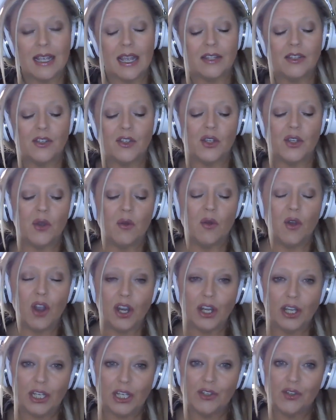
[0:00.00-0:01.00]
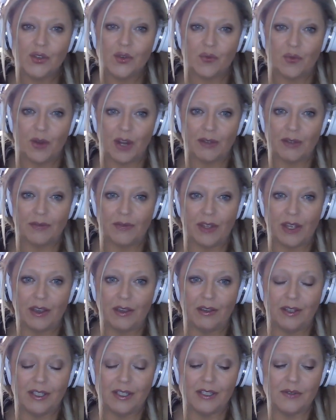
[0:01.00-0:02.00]
And so Archangel
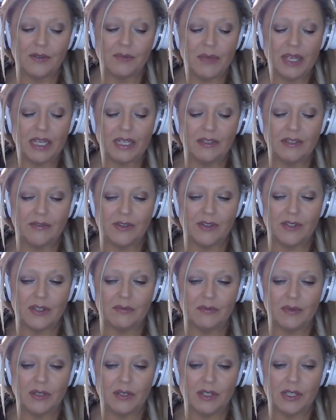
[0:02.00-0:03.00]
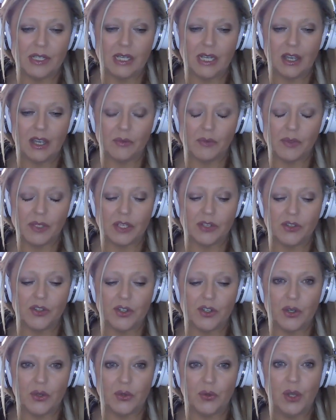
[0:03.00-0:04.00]
Raphael is magnificent because he helps us
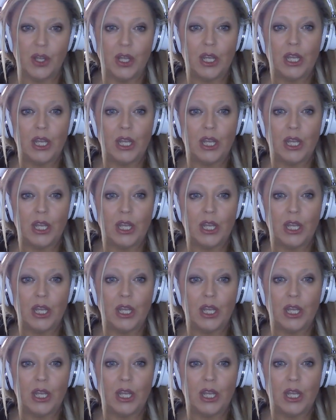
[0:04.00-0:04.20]
to